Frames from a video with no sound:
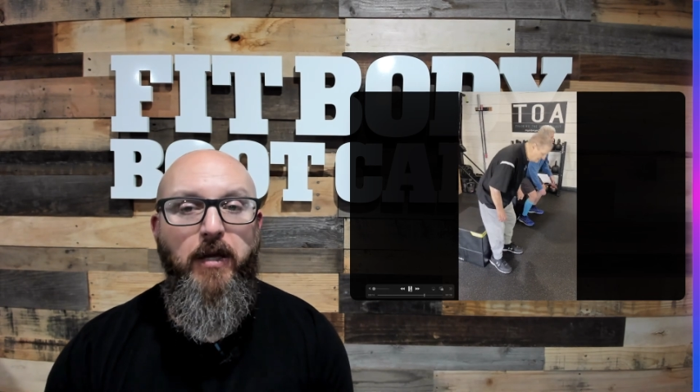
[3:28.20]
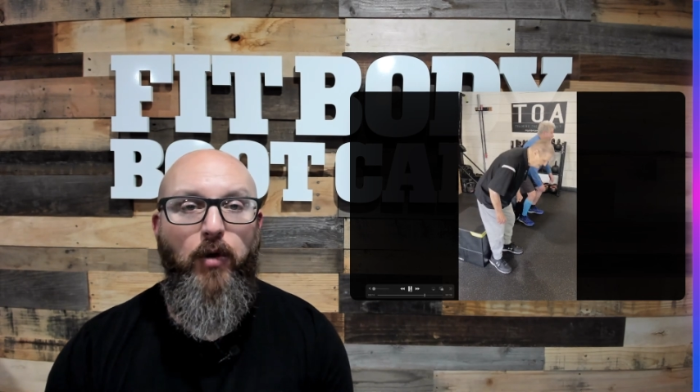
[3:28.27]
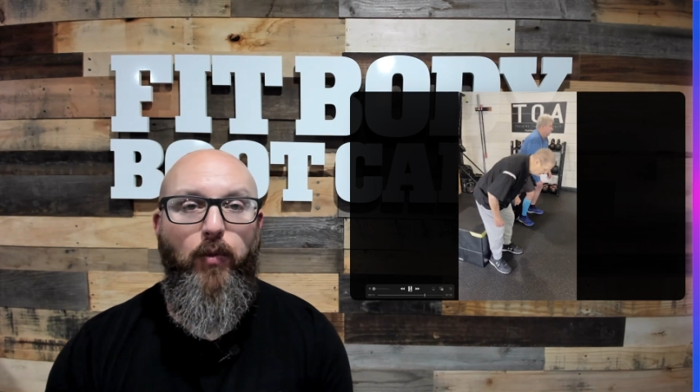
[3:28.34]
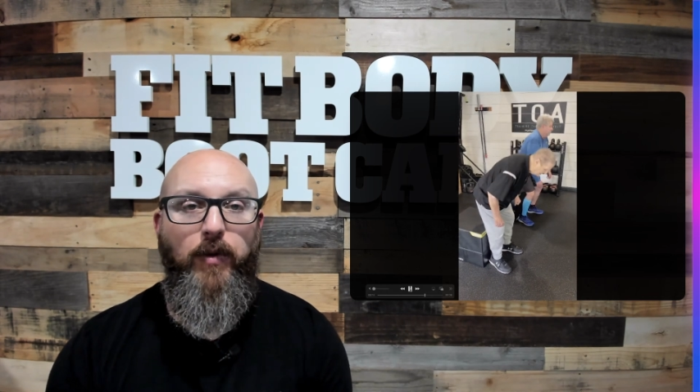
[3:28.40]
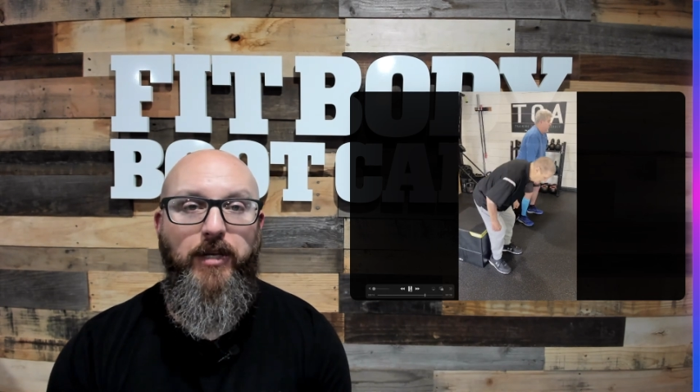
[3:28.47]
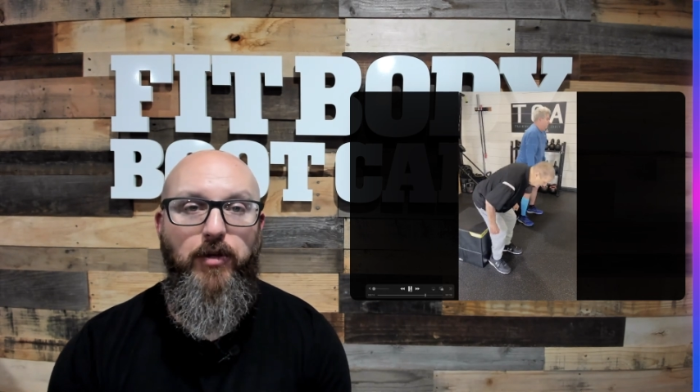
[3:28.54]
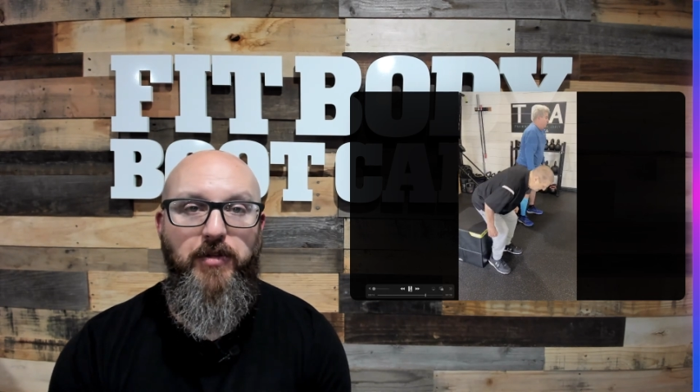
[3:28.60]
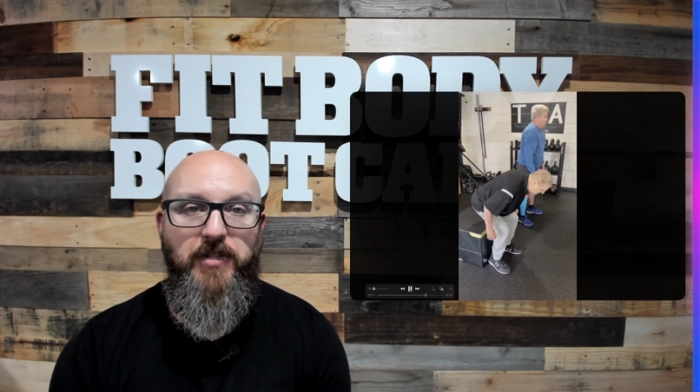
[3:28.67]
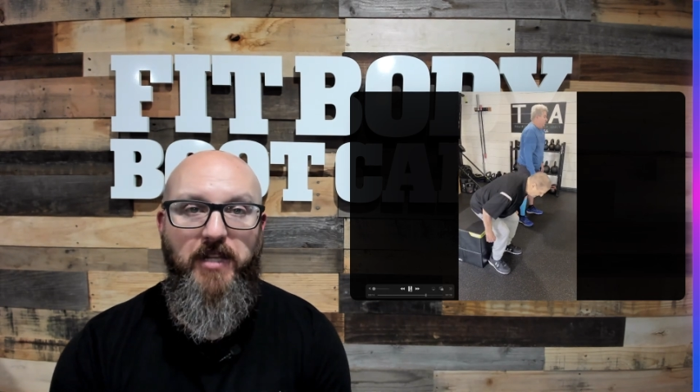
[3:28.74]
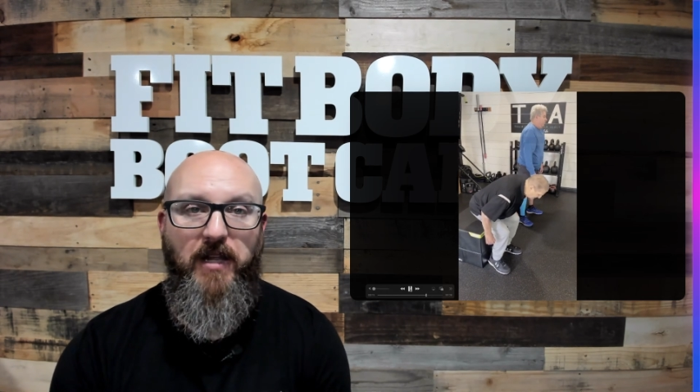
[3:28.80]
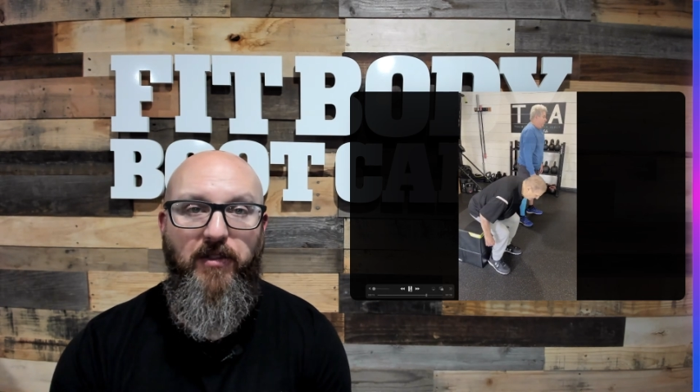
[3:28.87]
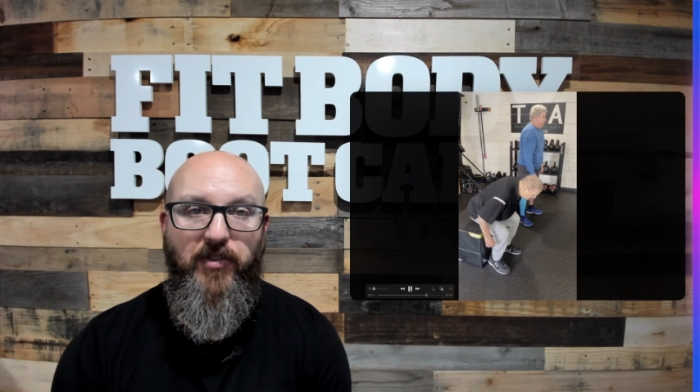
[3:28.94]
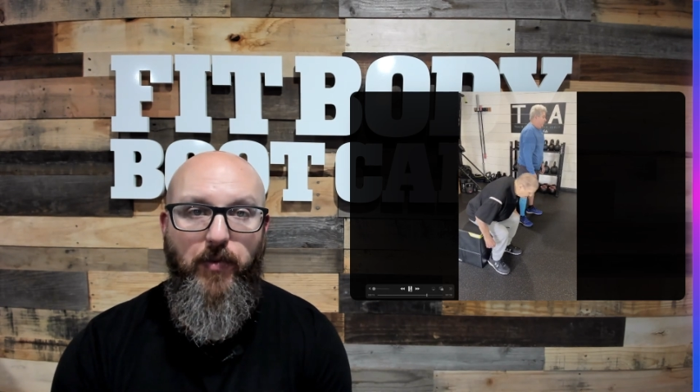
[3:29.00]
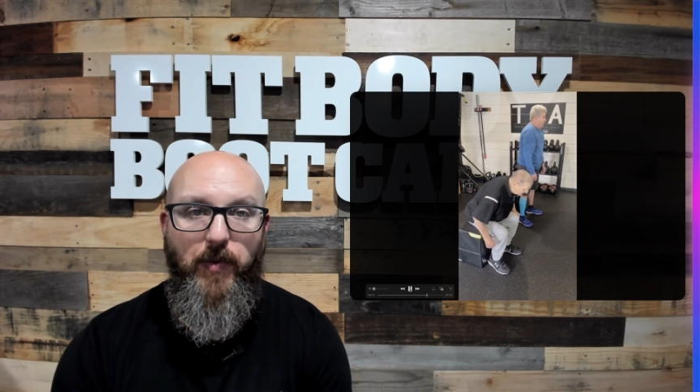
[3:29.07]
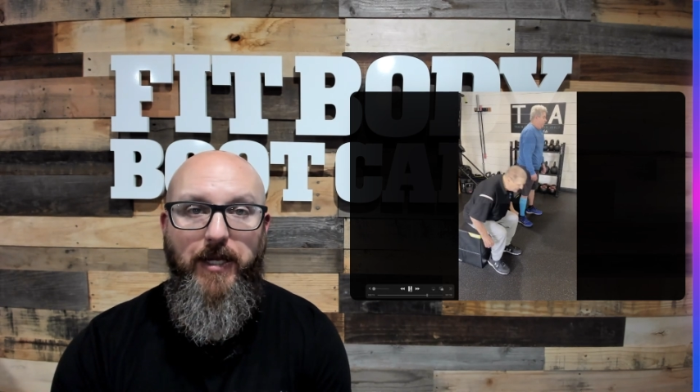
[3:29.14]
When you say
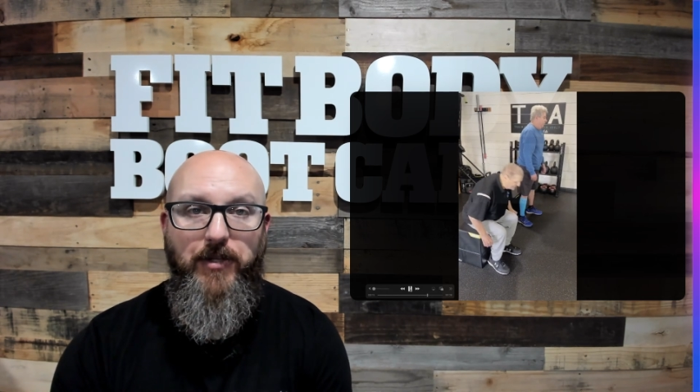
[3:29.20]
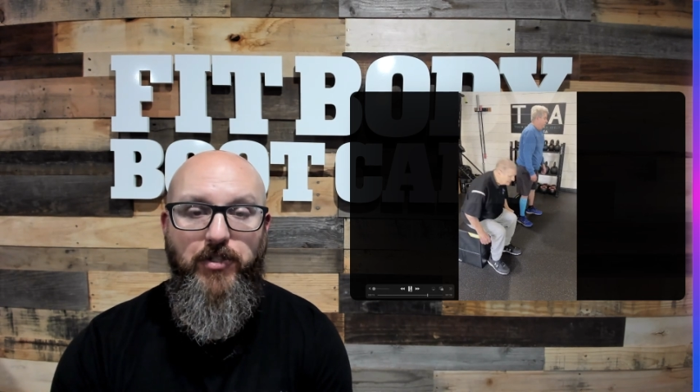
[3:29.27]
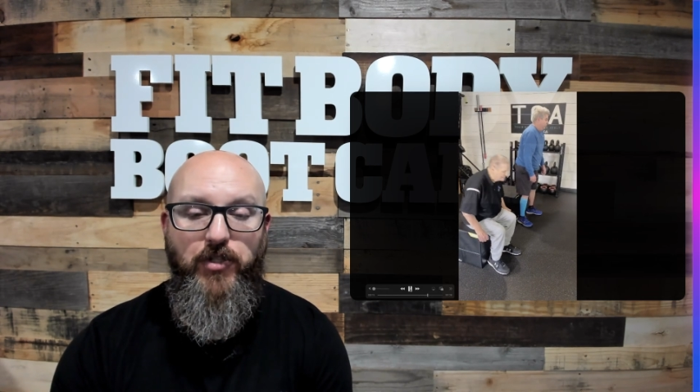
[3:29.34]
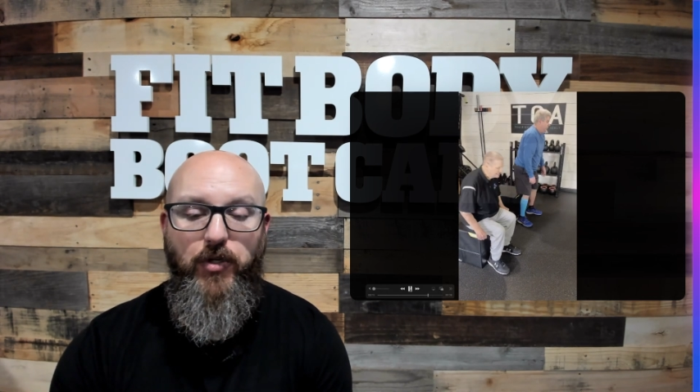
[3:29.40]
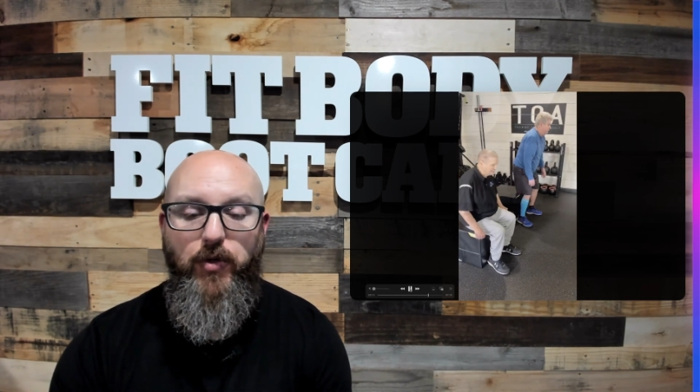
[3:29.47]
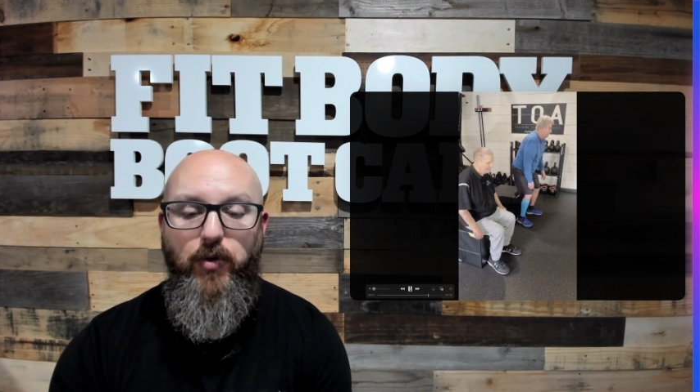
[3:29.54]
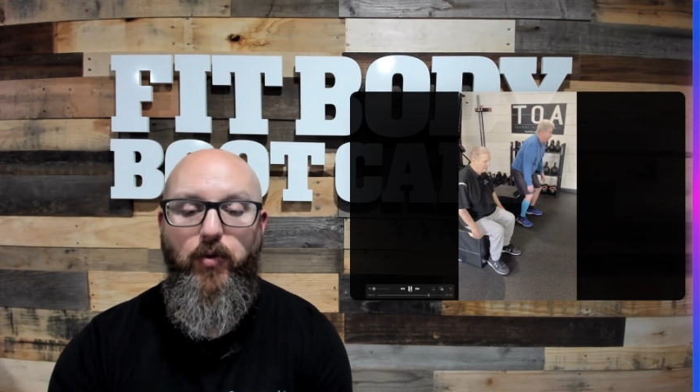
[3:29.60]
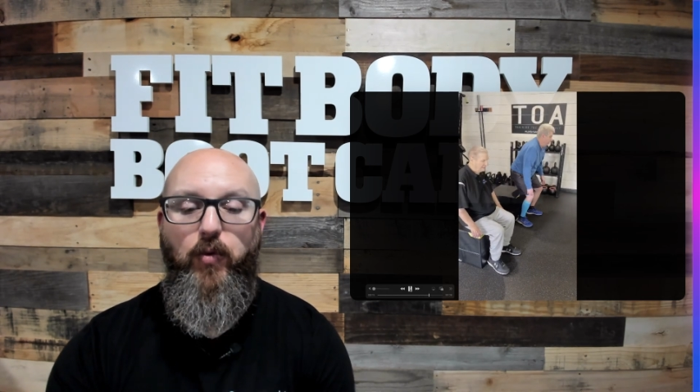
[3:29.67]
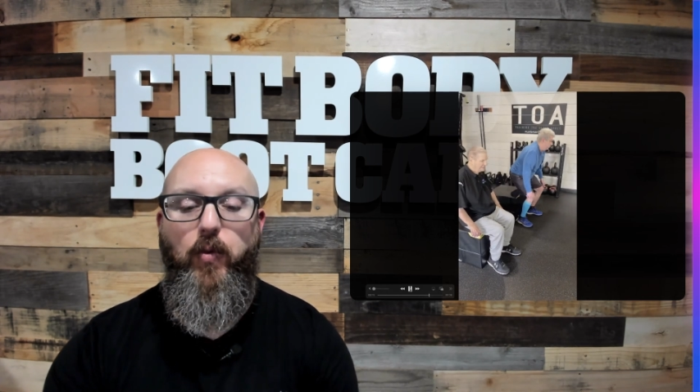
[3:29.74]
3, 2,